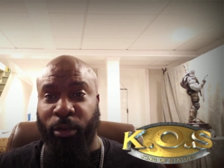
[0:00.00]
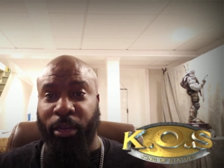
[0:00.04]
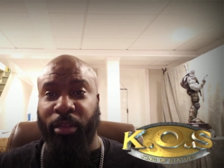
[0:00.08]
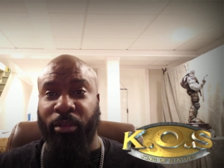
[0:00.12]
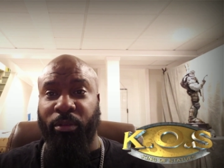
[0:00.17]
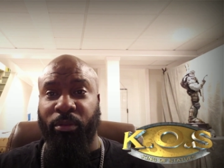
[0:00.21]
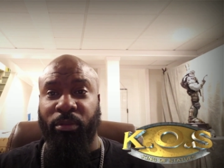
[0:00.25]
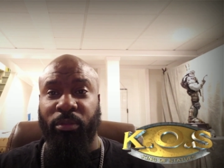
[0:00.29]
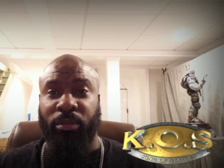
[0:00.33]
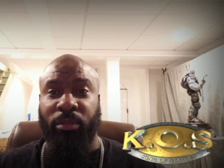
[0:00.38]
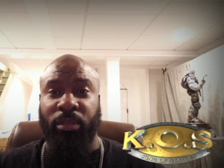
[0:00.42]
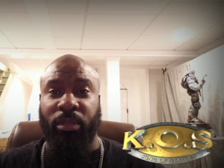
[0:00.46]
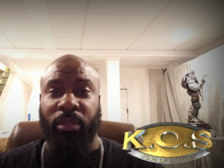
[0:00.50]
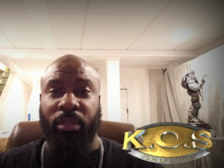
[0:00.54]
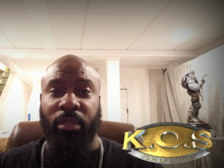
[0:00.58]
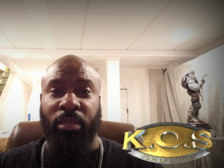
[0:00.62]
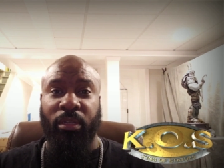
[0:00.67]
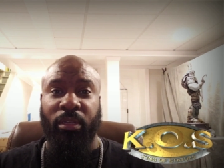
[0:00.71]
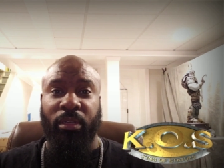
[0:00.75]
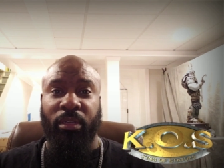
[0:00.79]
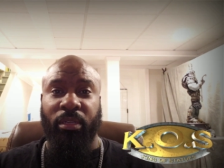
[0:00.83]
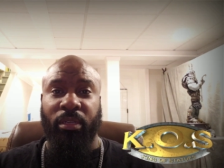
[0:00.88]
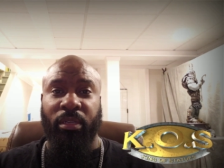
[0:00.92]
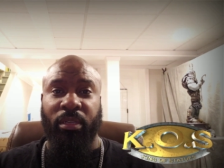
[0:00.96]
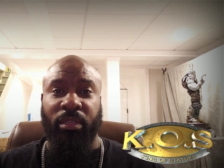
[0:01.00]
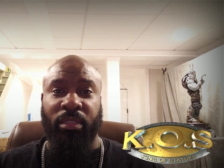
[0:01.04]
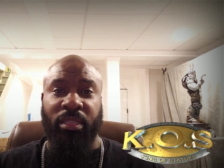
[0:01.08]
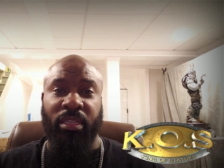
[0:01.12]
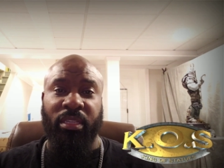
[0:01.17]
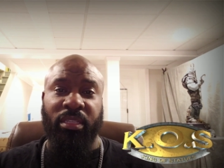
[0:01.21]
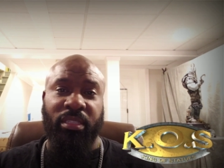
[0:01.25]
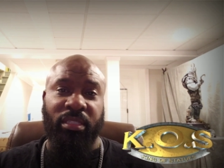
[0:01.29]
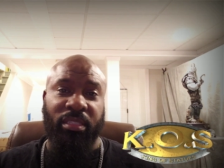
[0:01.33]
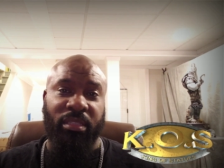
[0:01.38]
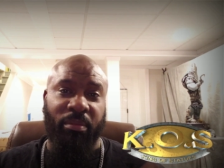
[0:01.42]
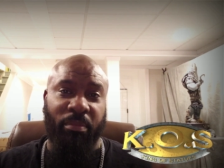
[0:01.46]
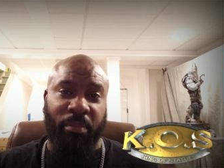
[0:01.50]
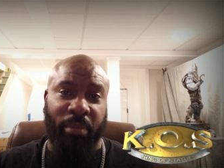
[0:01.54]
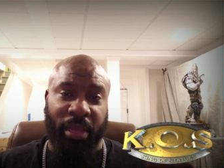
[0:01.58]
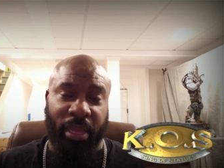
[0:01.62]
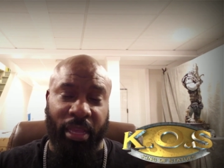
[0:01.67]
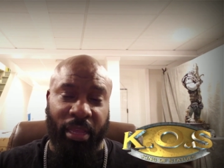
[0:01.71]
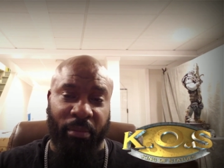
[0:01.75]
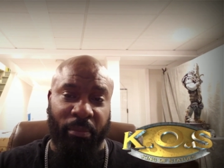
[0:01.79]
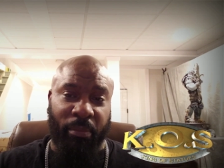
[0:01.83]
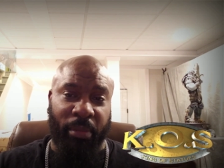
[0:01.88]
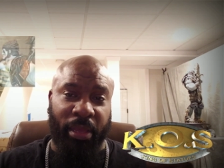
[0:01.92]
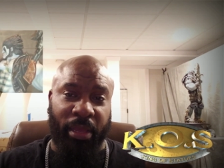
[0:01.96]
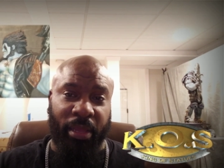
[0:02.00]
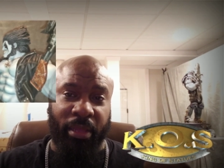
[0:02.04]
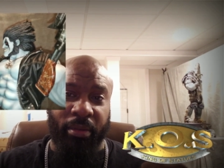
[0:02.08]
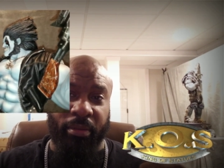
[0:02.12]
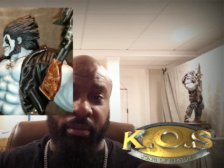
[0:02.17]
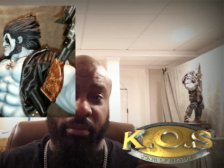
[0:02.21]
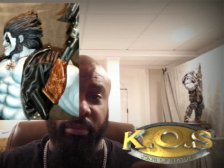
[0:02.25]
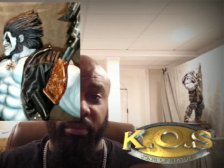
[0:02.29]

real. This is the main man.